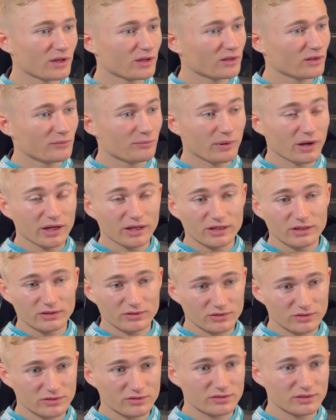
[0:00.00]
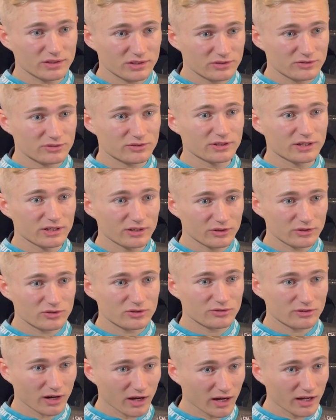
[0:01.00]
The bike is really good to
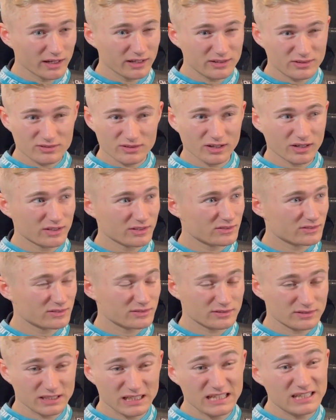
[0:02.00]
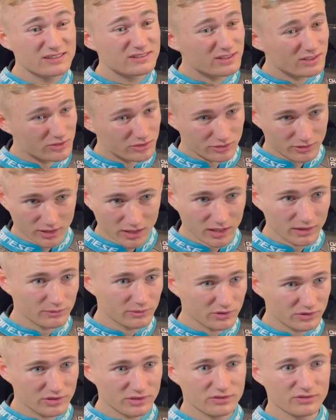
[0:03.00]
ride. It's nice, easy to ride,
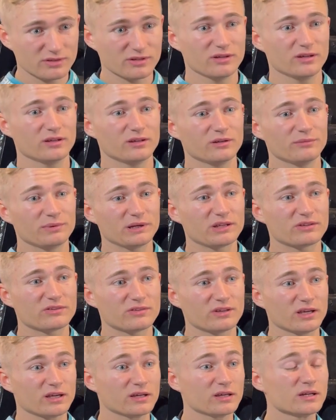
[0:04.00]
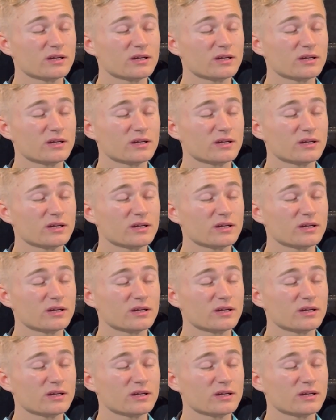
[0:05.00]
which is the biggest thing.